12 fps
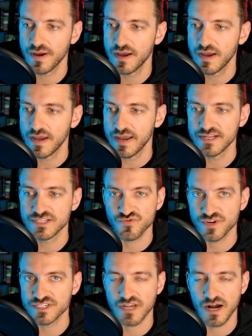it's
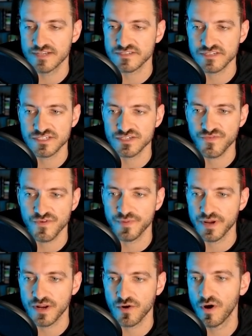risk on season for
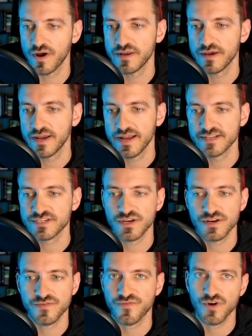Bitcoin. It's going
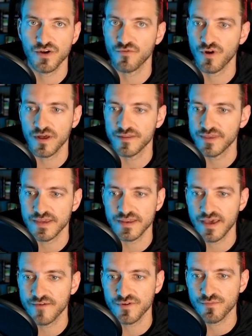to front run the
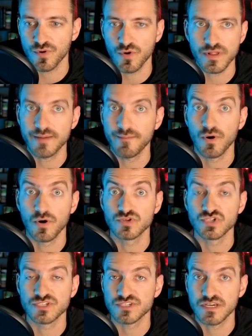inevitable
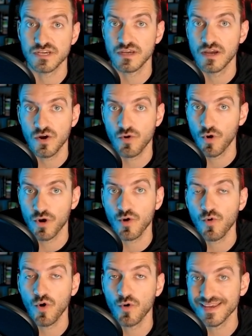emergency, quote
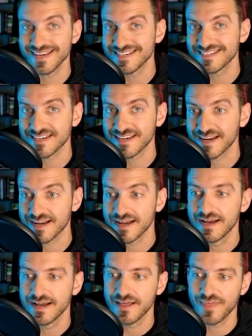unquote, easing
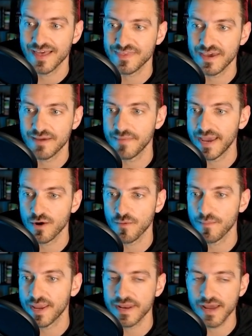that they may or
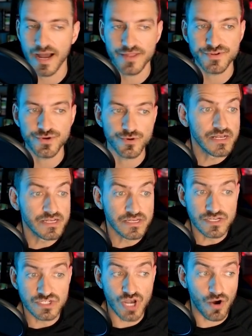may not do.
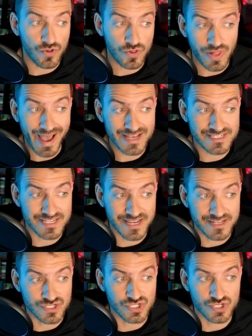So last
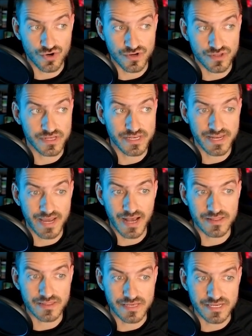and certainly
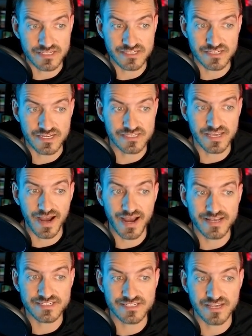not least is the
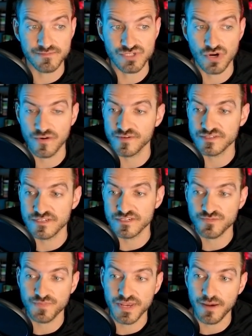ISM Services
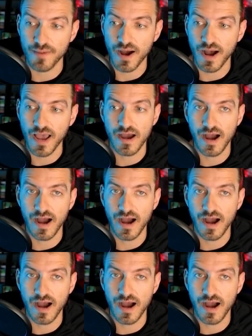PMI.